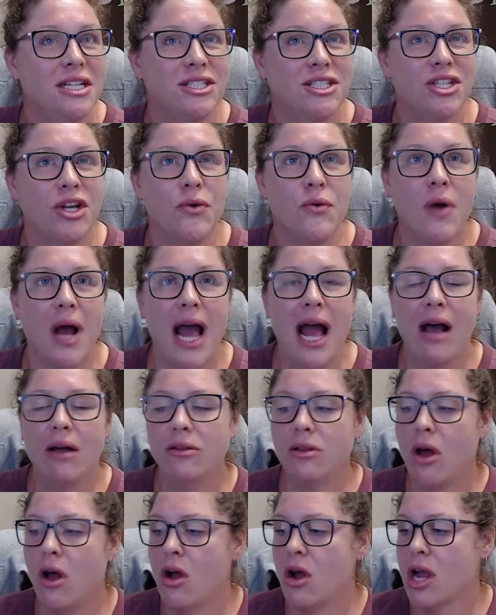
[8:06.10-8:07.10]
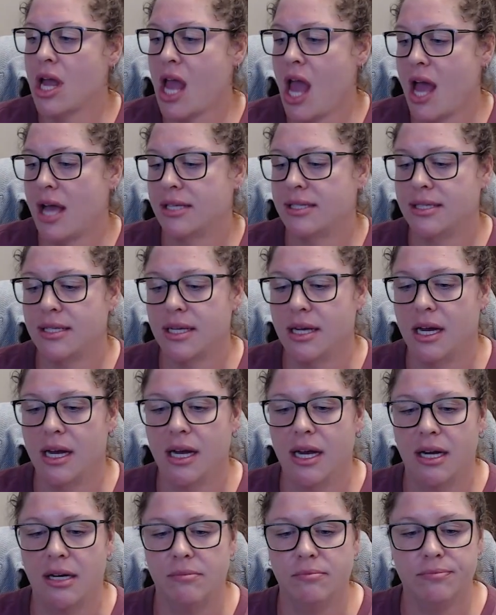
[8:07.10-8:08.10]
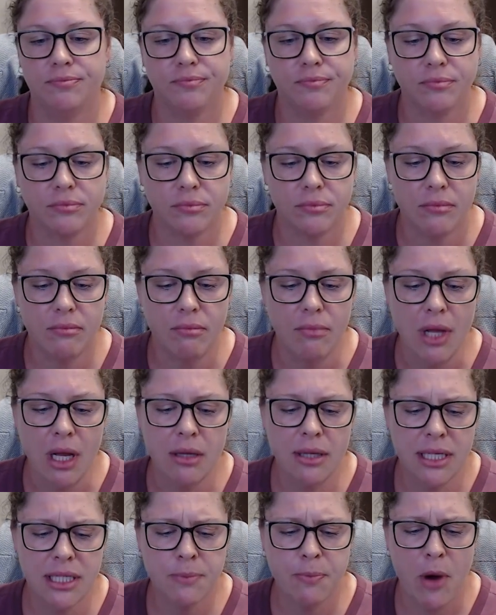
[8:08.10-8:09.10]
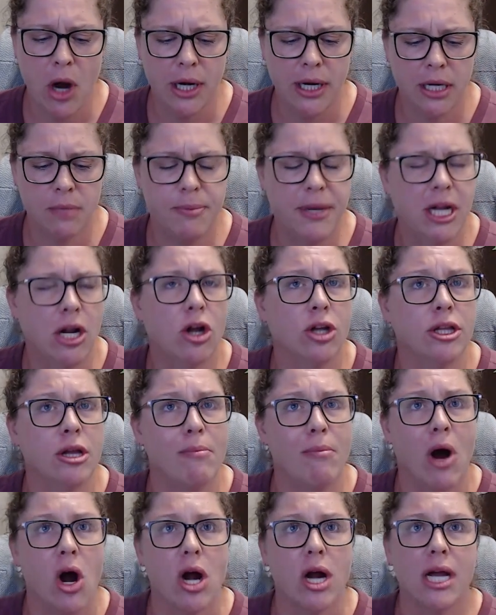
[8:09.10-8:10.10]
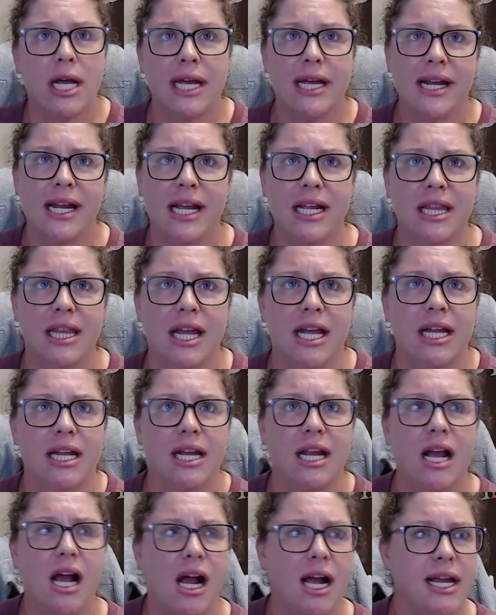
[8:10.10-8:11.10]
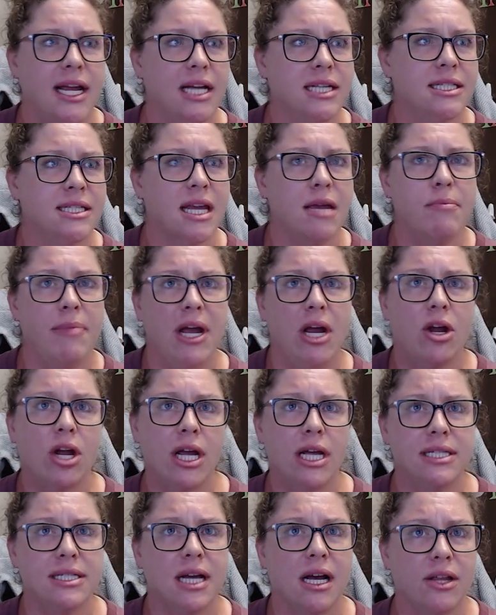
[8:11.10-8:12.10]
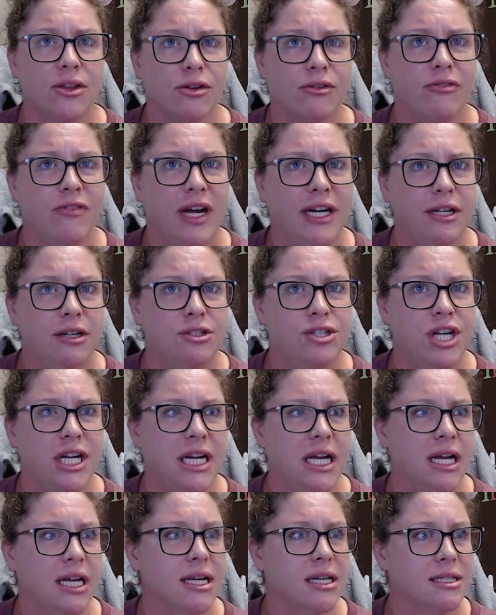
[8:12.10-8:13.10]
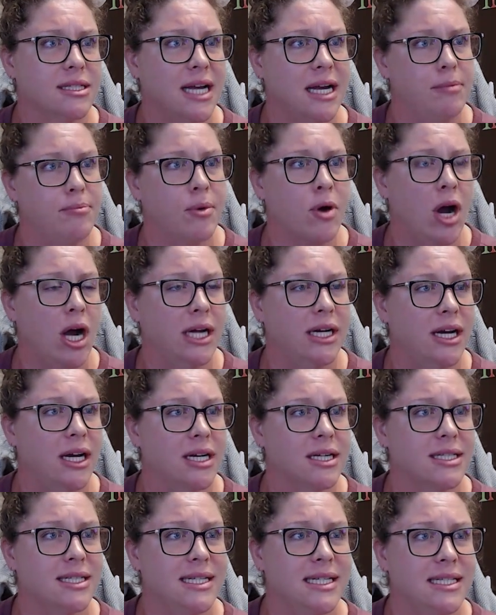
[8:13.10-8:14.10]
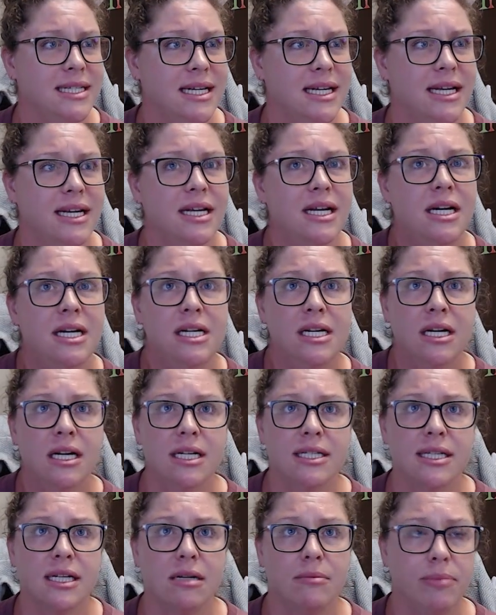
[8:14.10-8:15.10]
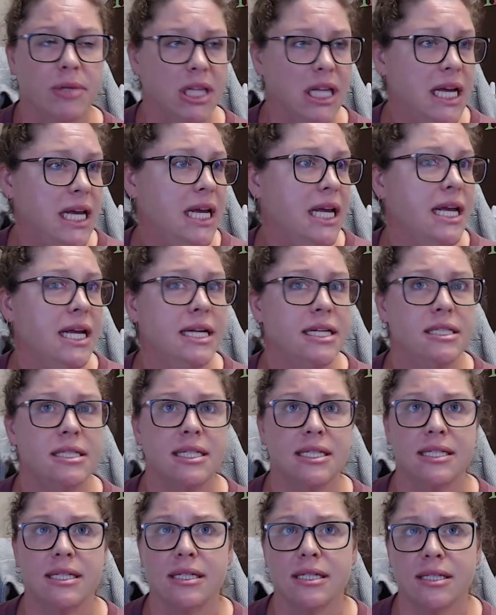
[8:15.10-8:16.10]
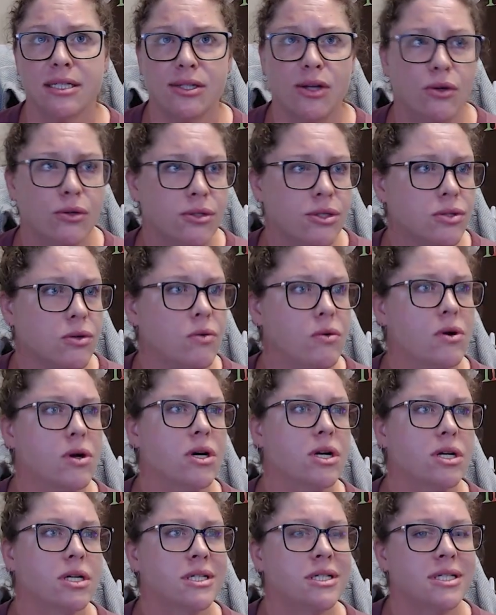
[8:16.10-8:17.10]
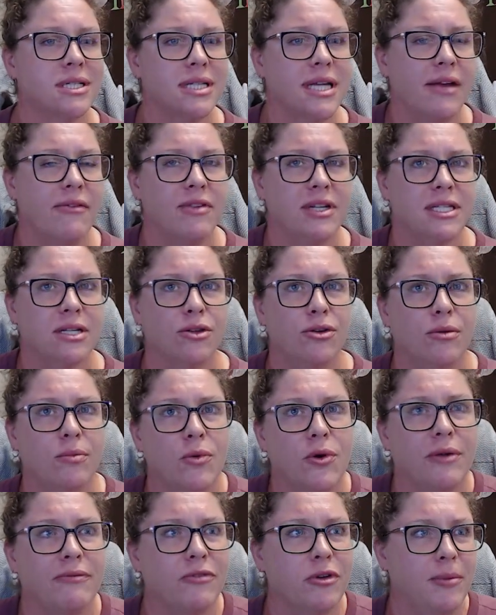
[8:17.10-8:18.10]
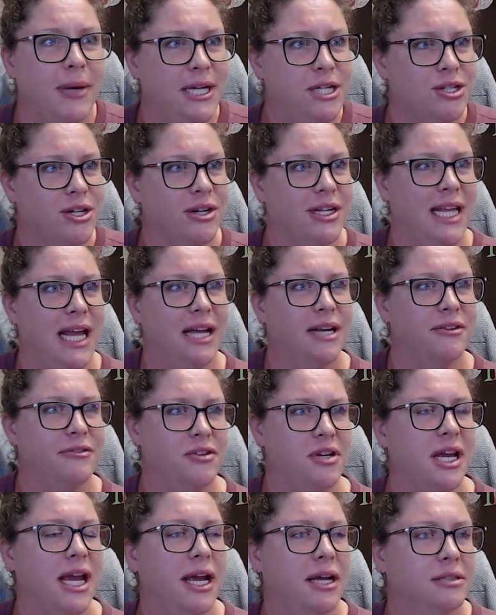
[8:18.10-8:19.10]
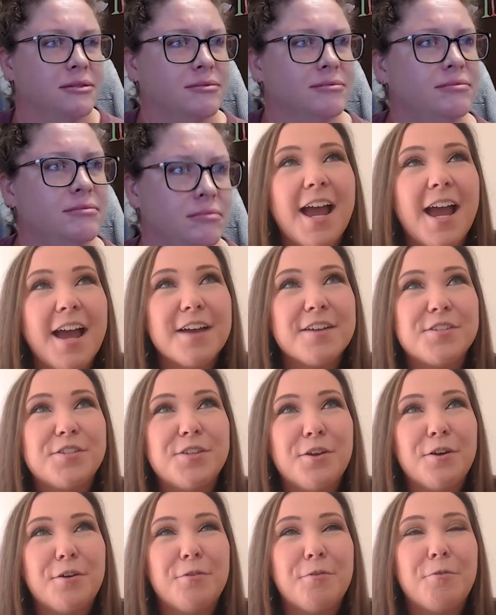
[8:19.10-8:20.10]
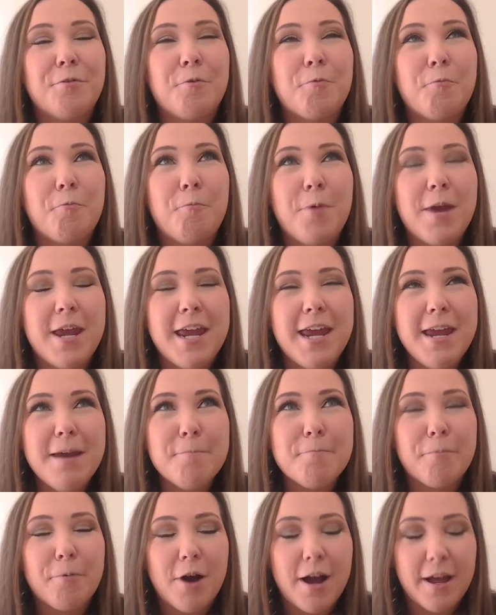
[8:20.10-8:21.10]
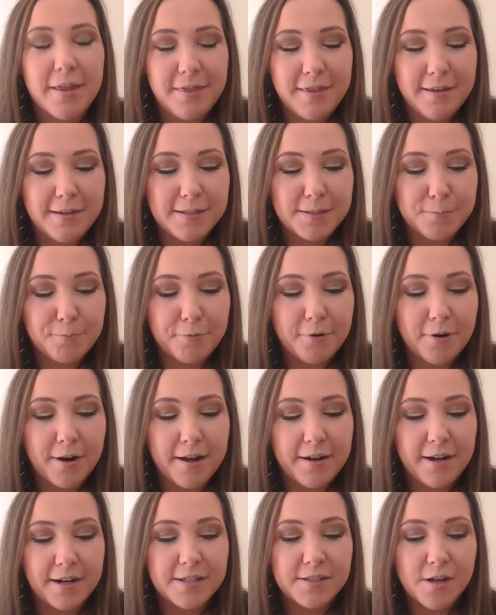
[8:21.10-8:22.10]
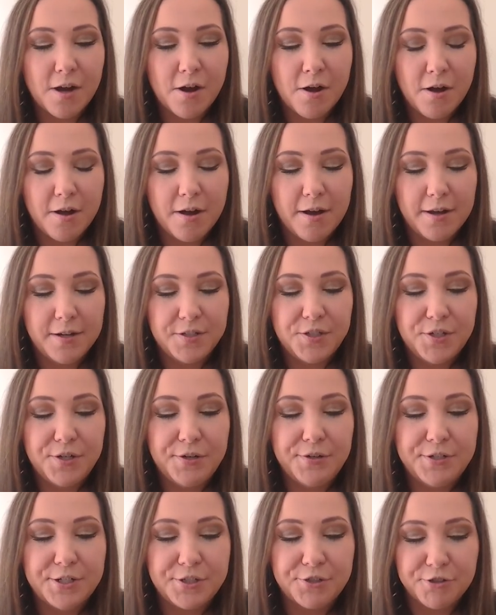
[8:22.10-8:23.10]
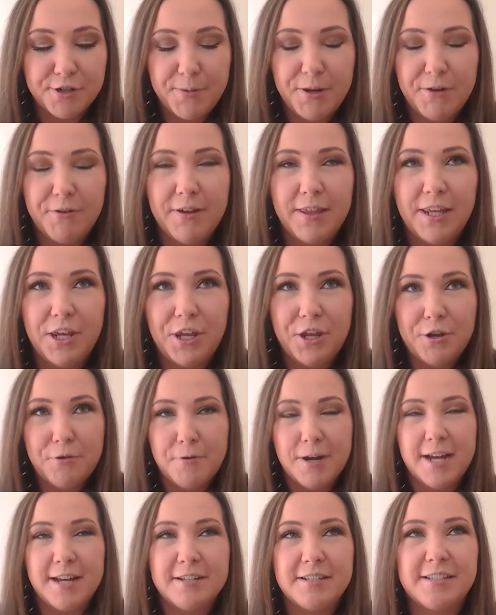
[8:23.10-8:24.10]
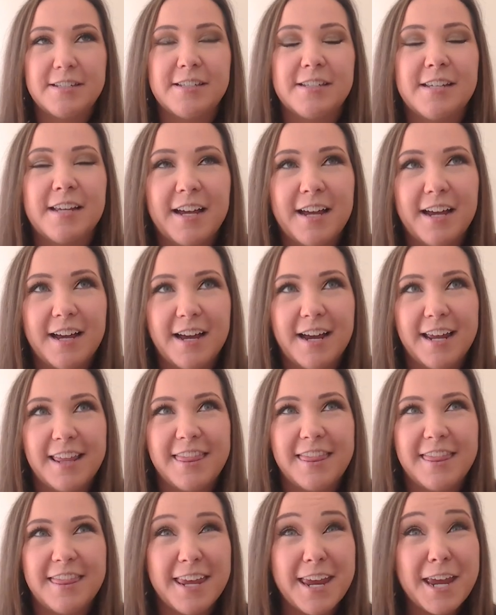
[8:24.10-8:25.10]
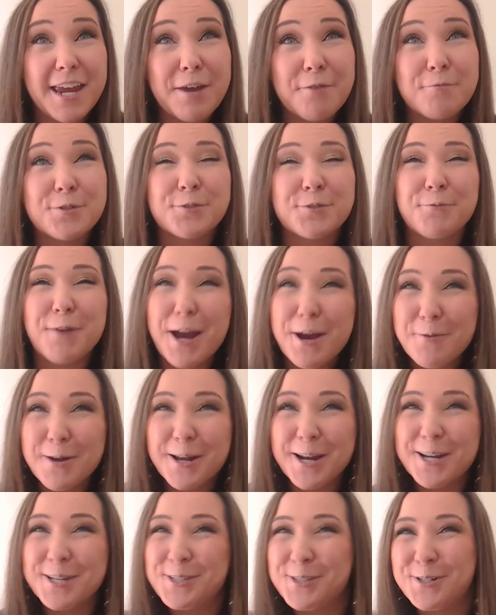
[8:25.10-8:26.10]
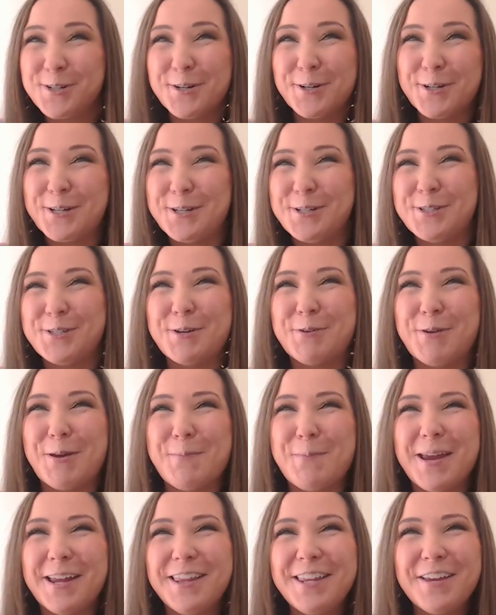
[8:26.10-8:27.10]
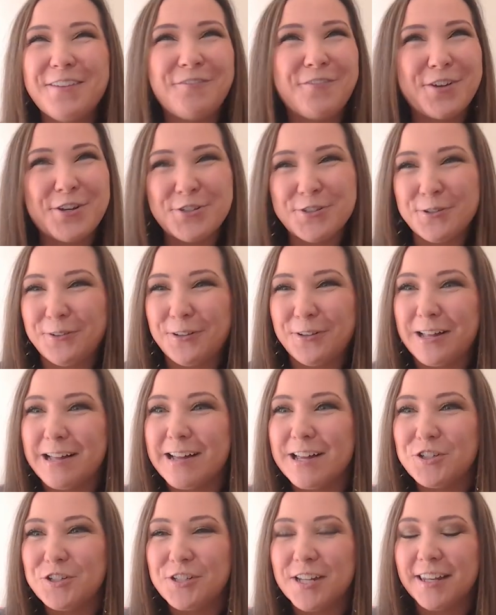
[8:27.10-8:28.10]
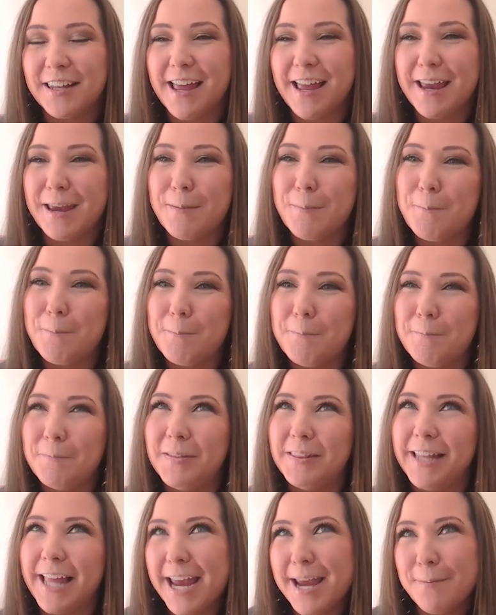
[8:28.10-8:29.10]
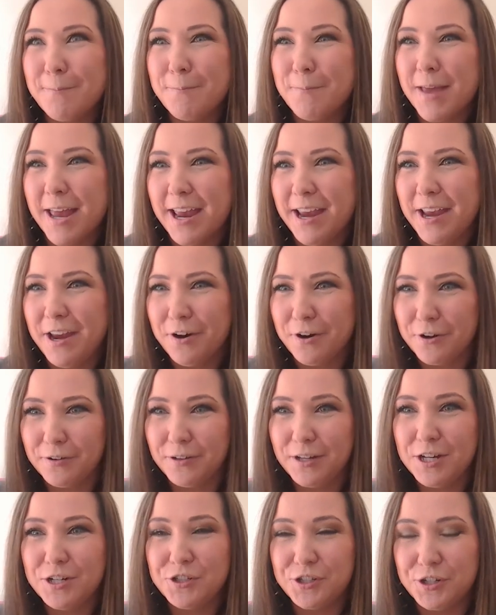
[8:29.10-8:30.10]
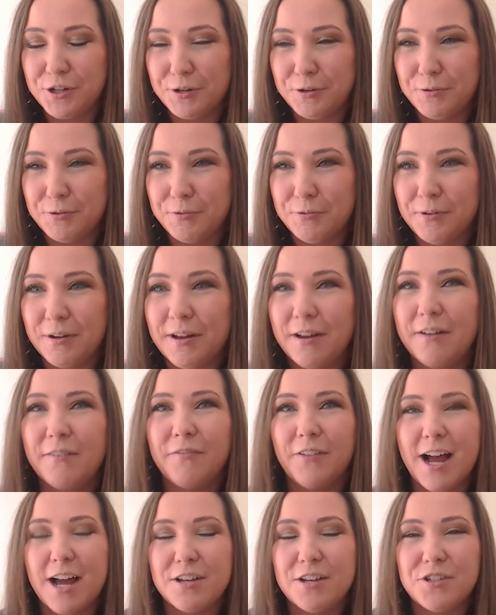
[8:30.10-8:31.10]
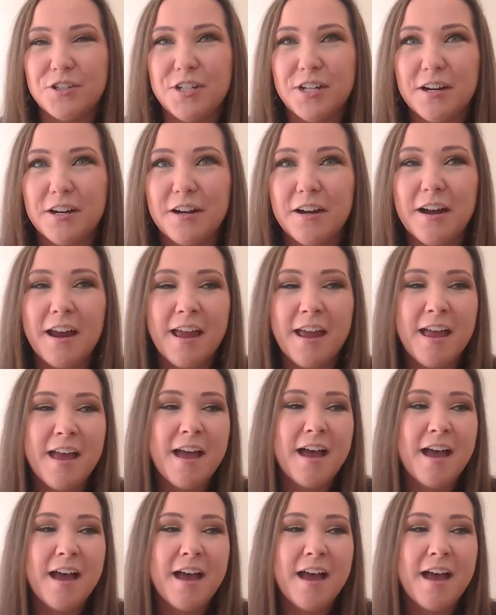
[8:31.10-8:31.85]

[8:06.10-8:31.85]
So, how long has um, this product been on the market? And then, I guess, comparing it to other phytogenic type products, is it is it a blend? Is it sole source? Give us a little more information on that if you can. Yeah, so we brought this product on to distribute in the US I think it was right when I started. So we made the official launch in like late May, early June of last year.